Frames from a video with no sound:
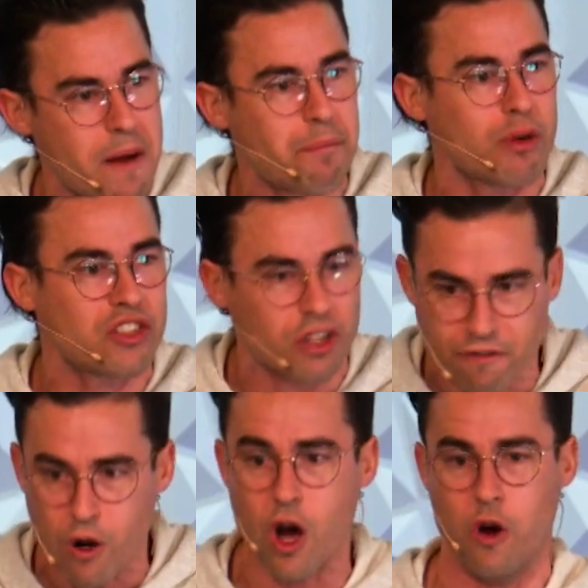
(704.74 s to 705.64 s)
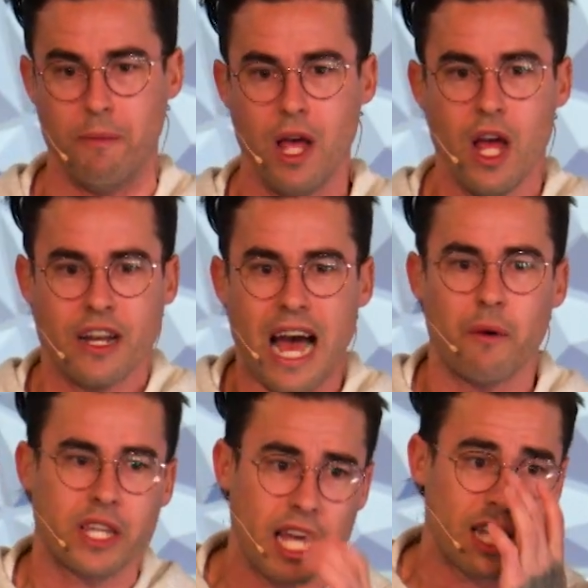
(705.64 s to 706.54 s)
Empress of Rome. Now,
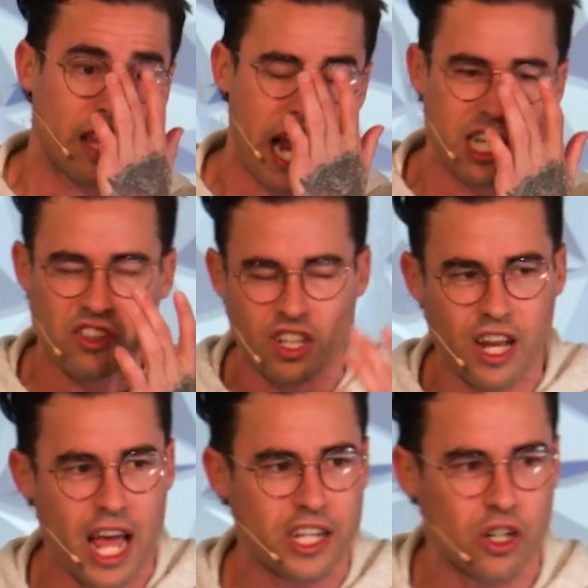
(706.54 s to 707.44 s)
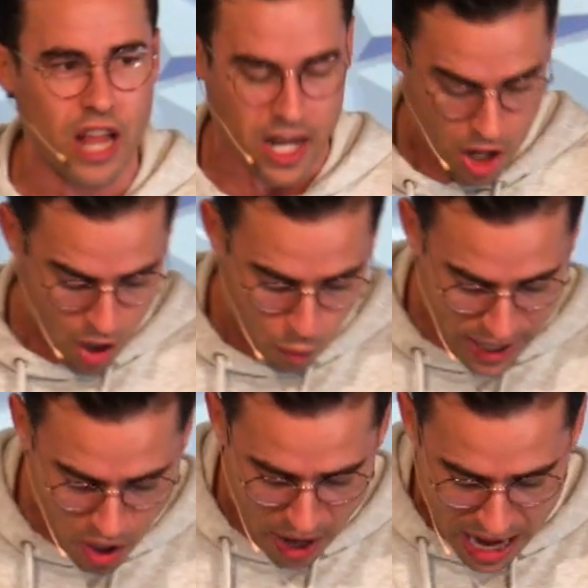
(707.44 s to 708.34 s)
again, ladies today, you're like,
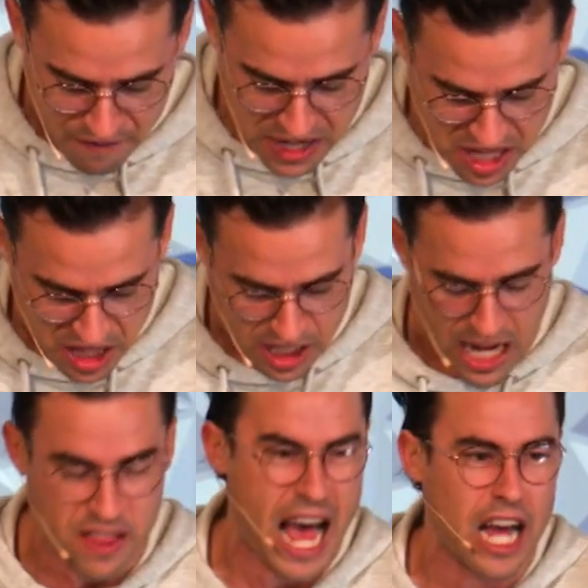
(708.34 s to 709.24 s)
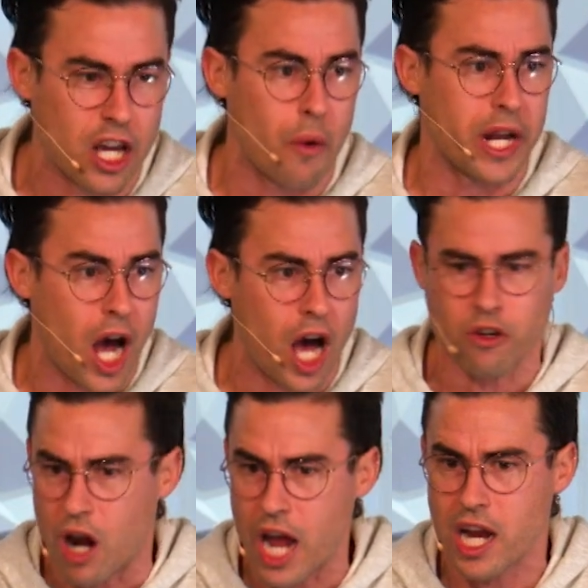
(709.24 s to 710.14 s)
we don't have anything like that going on,
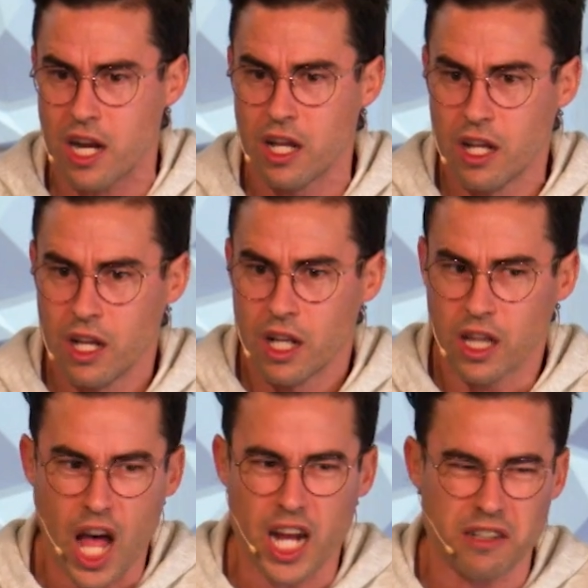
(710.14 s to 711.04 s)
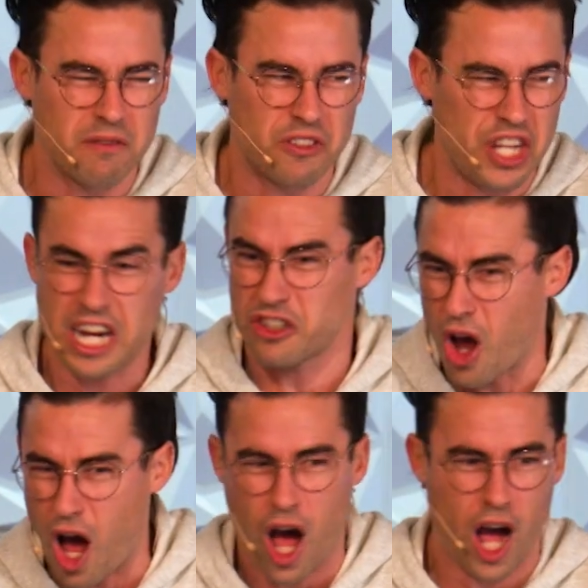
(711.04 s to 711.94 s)
right? Like,
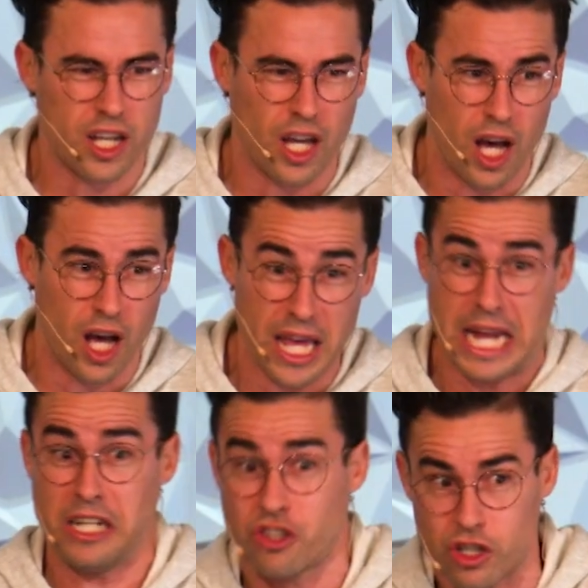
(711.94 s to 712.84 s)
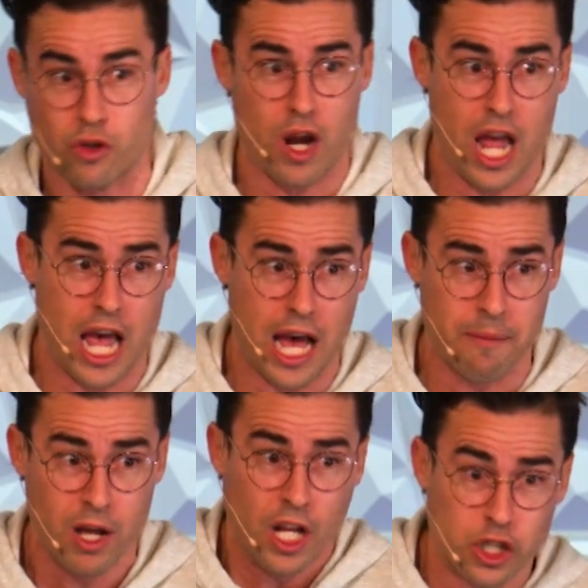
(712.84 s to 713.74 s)
TikTok, uh,
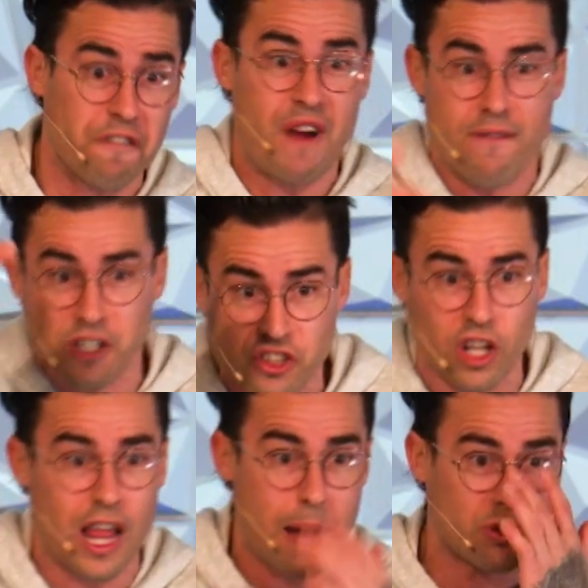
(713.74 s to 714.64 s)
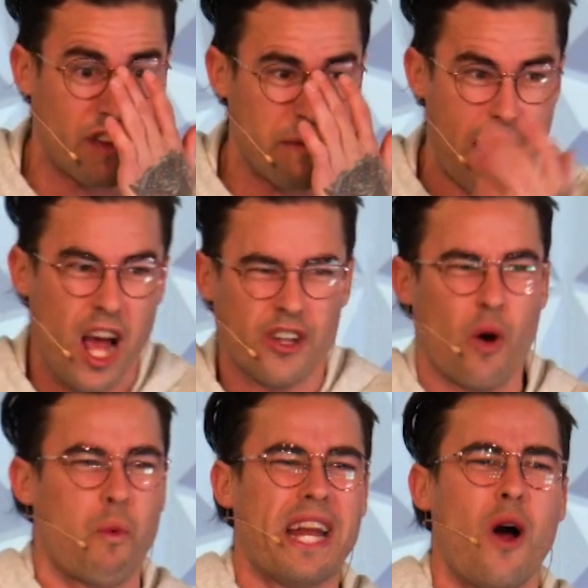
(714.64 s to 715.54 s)
Instagram, your favorite celebs on the map.
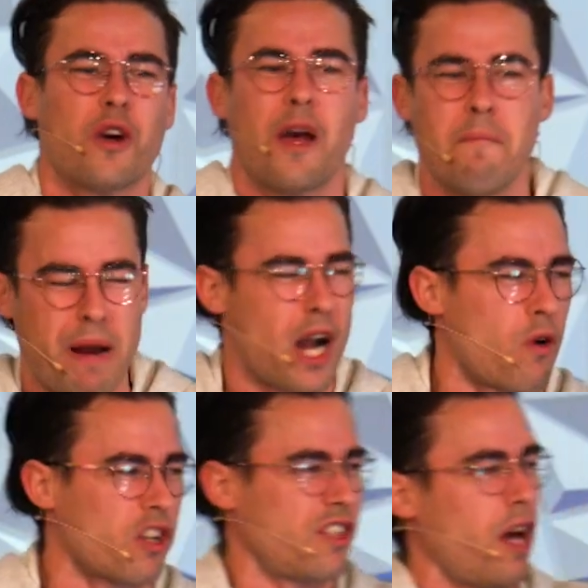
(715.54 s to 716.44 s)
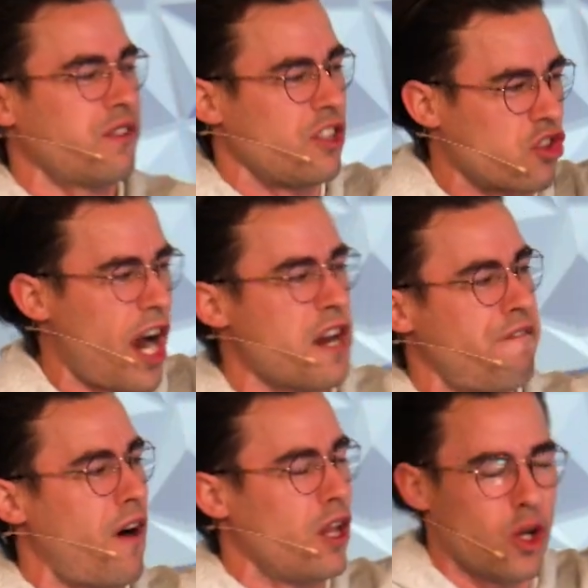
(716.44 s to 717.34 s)
No, we don't compare ourselves and try to
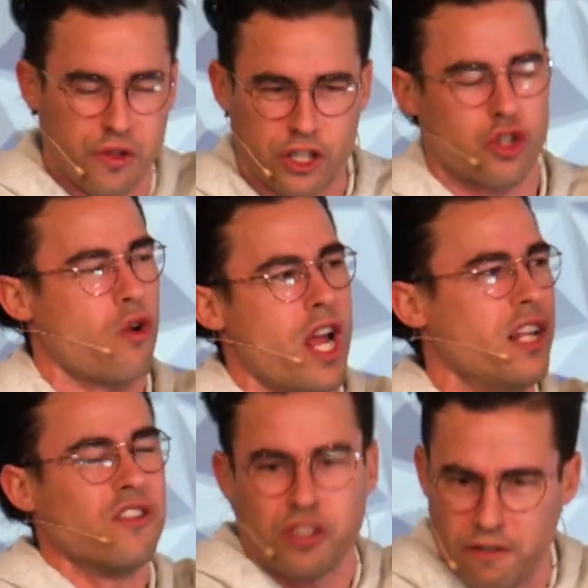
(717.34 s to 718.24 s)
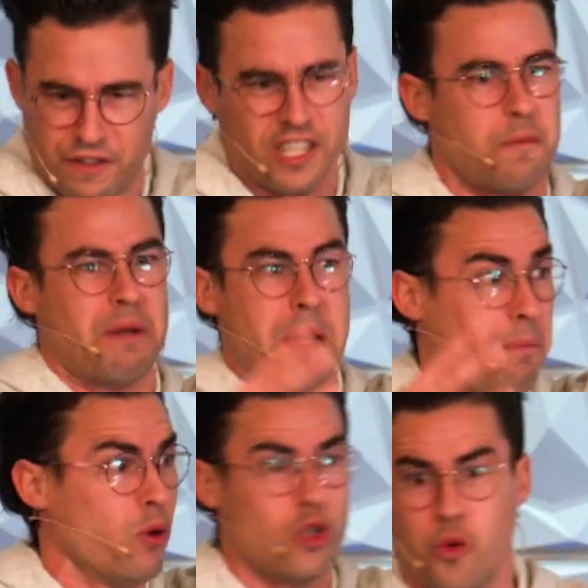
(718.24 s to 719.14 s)
follow the trends of these
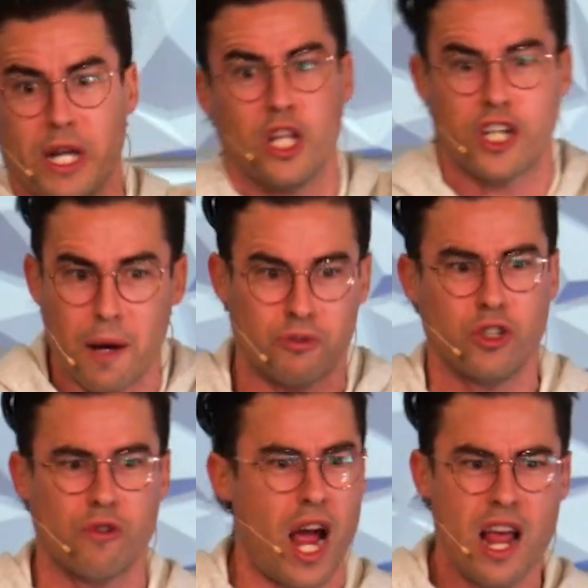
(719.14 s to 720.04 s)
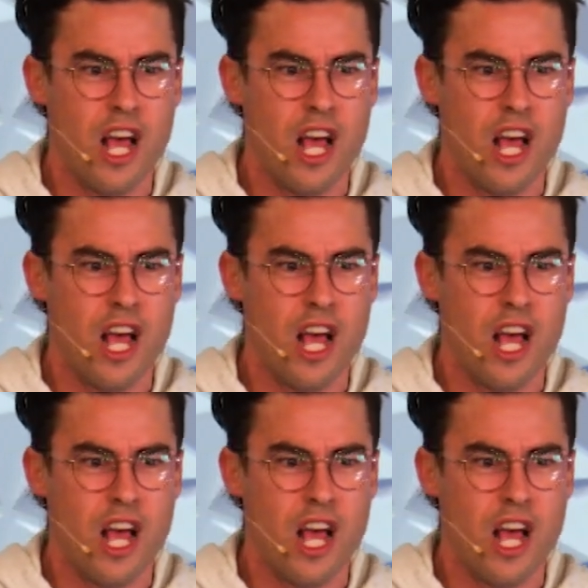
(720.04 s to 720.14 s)
people who we look up to, right?